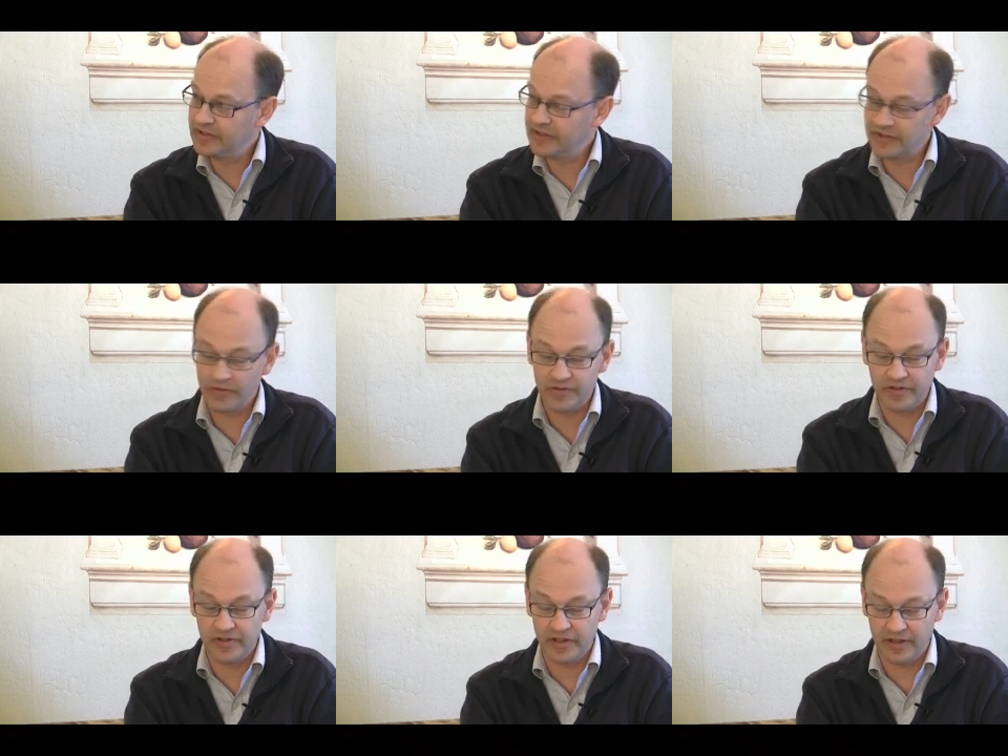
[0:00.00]
That's
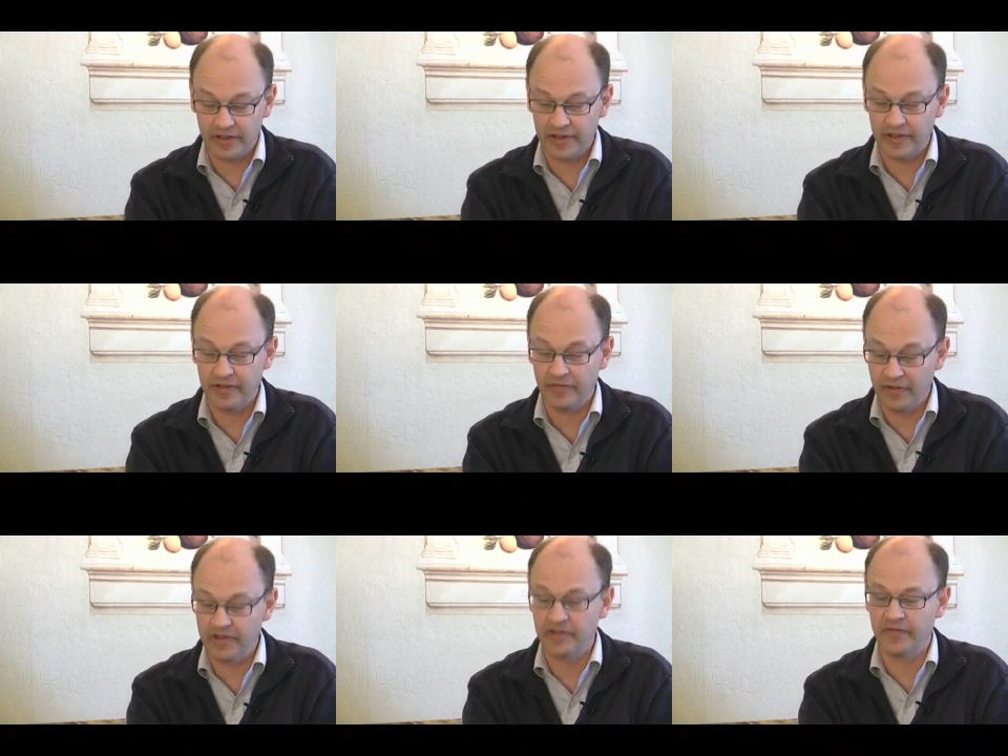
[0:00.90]
also
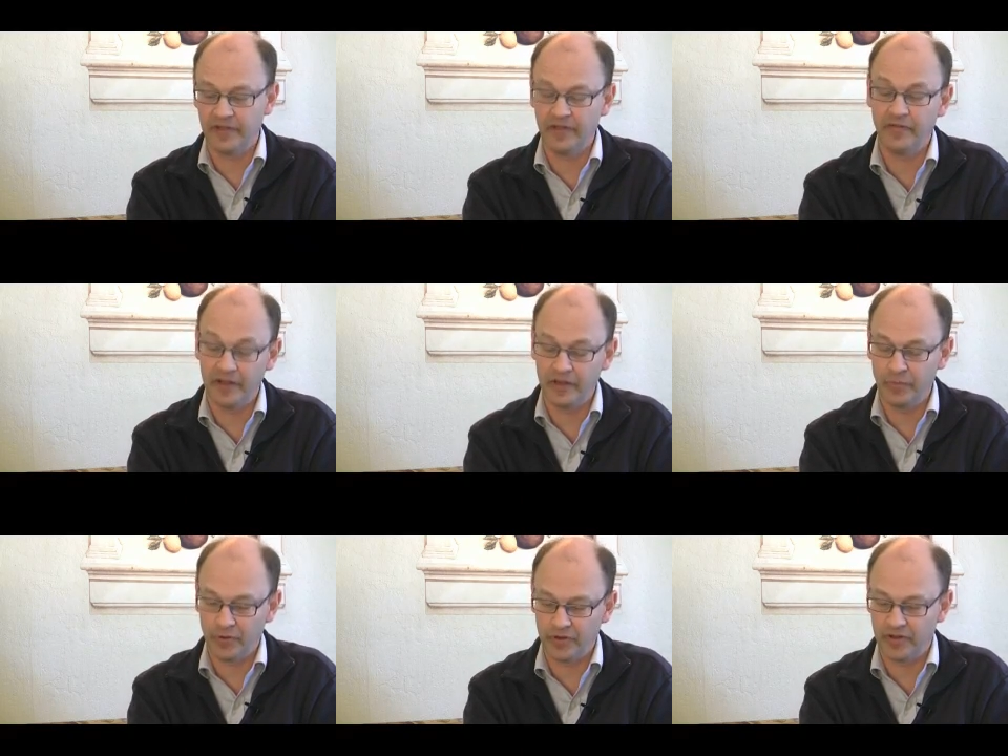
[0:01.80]
very
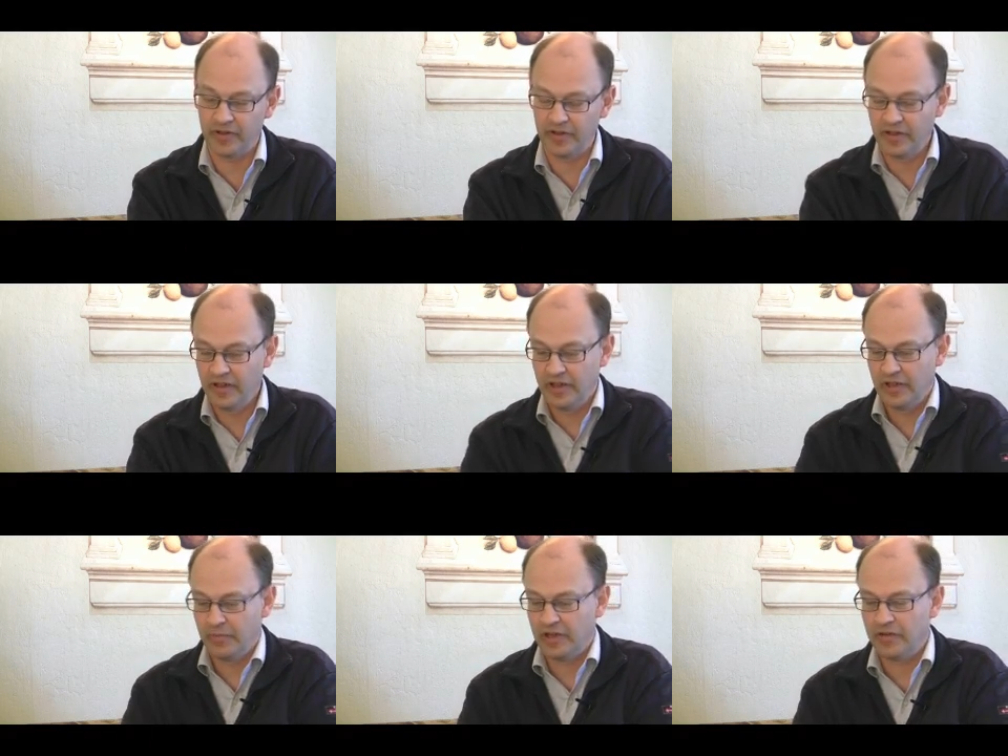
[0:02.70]
important.
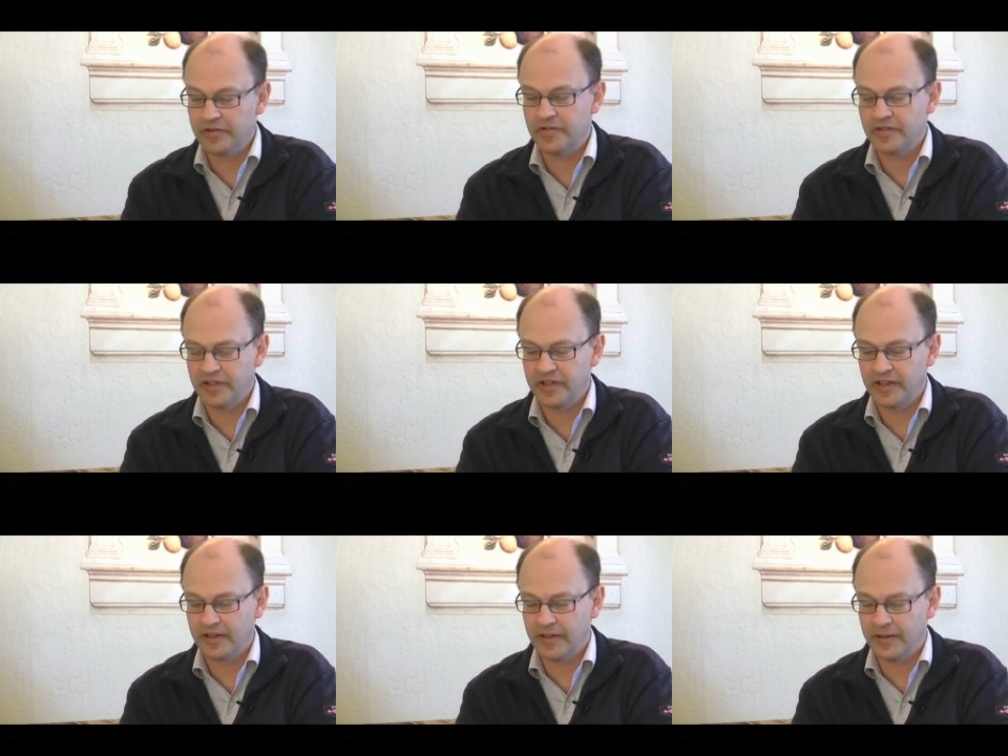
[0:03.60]
I also think
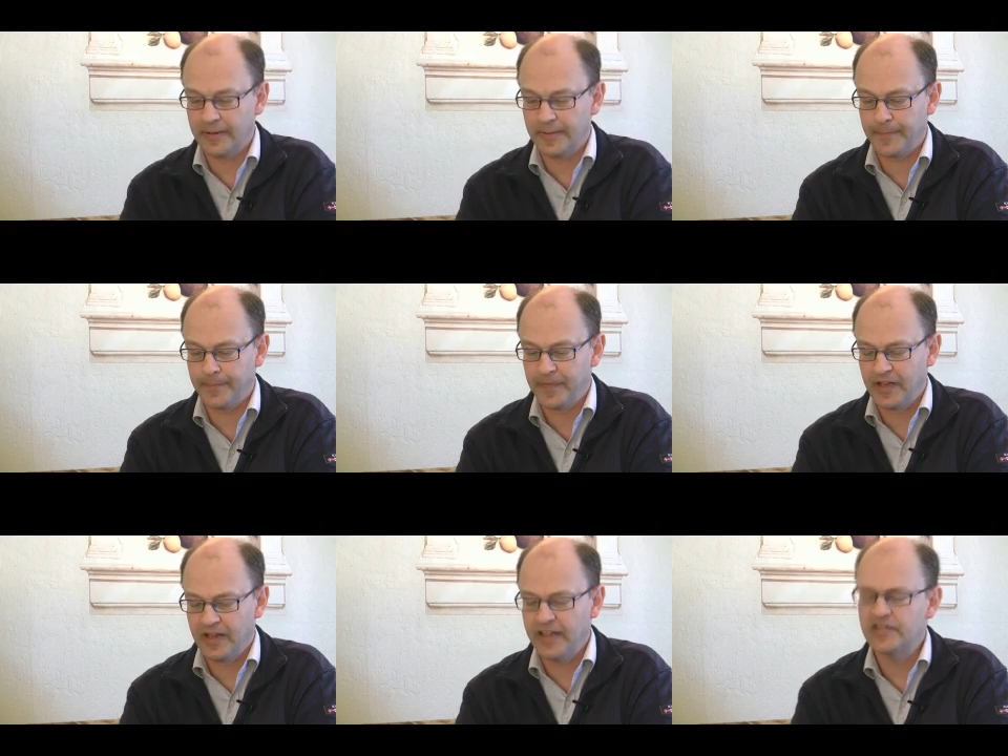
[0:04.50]
that
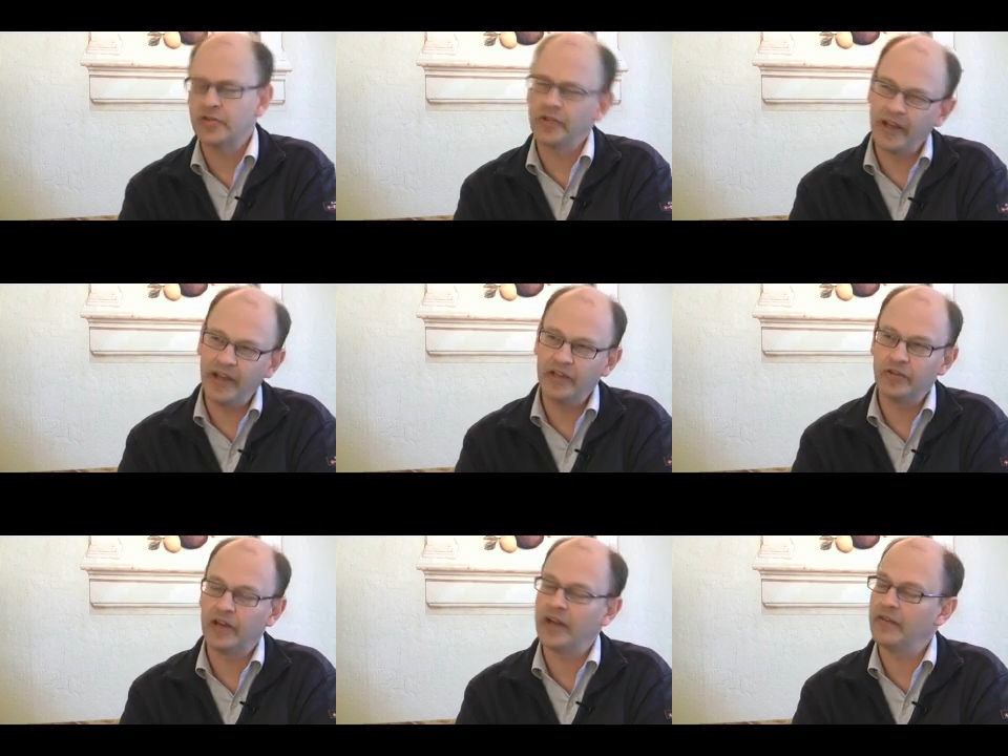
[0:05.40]
it's okay
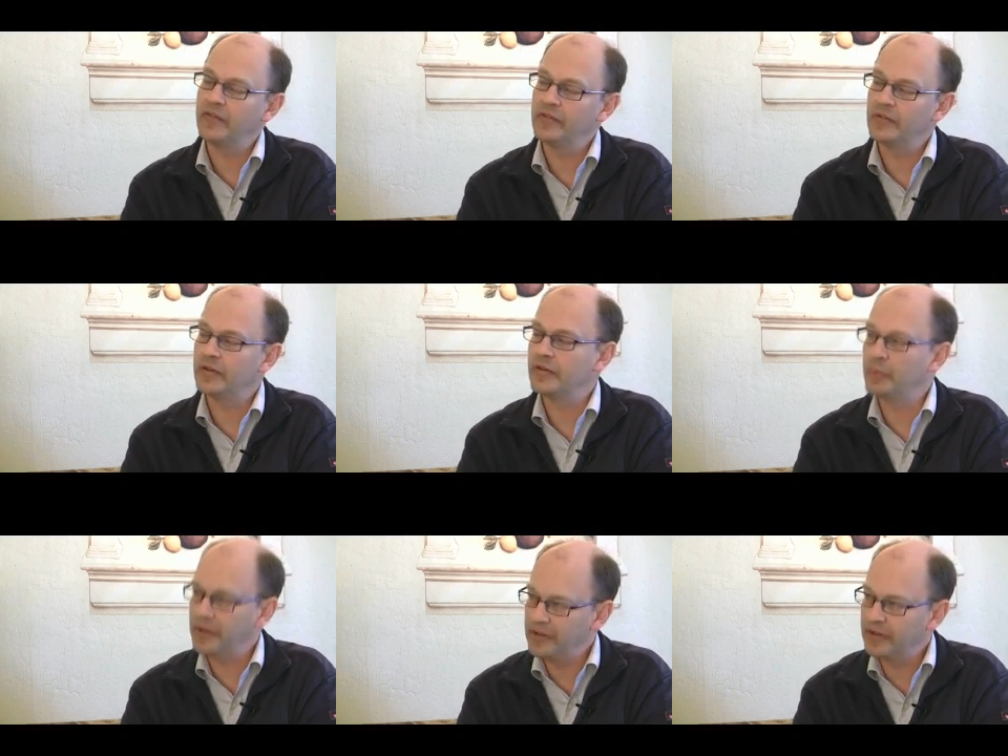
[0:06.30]
to have your own
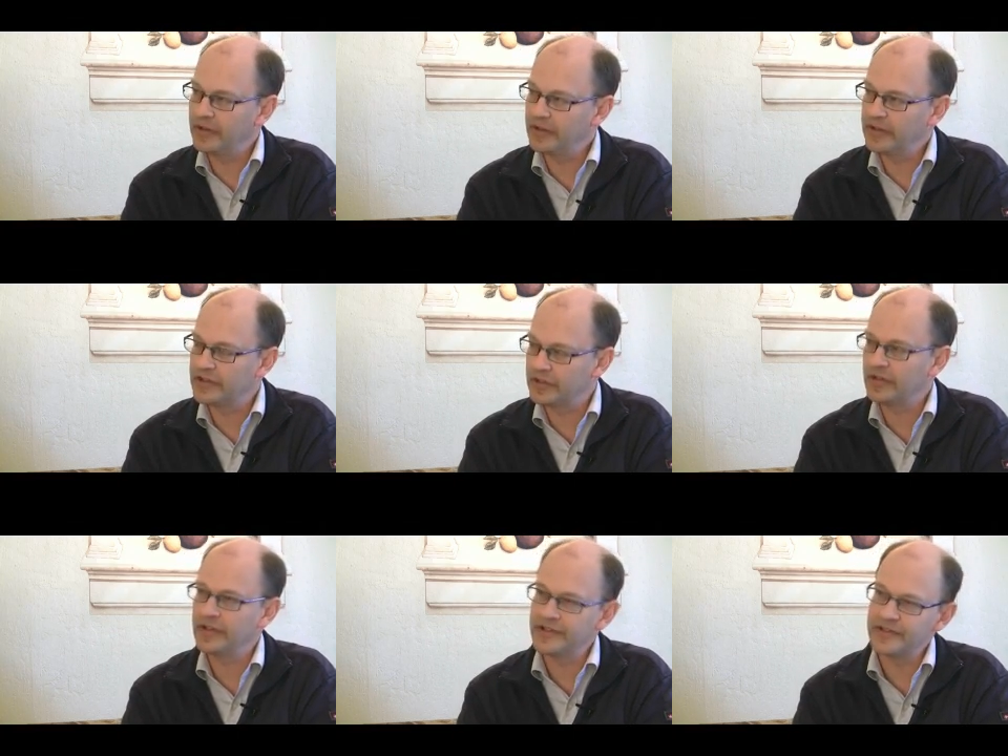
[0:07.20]
opinion. A
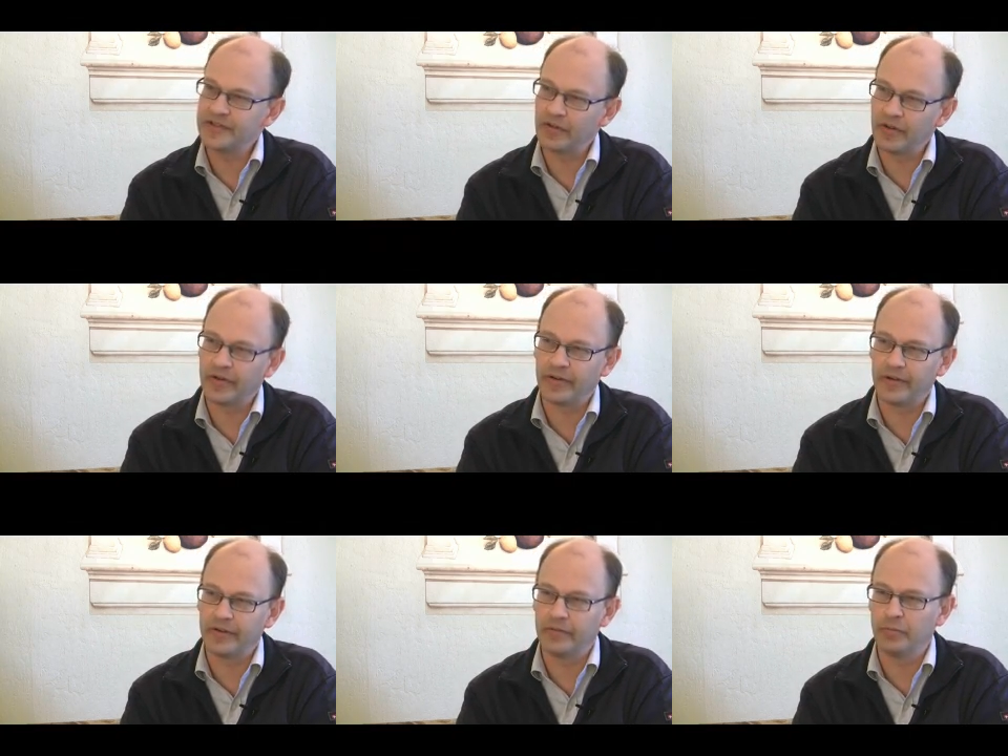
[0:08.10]
journalist or a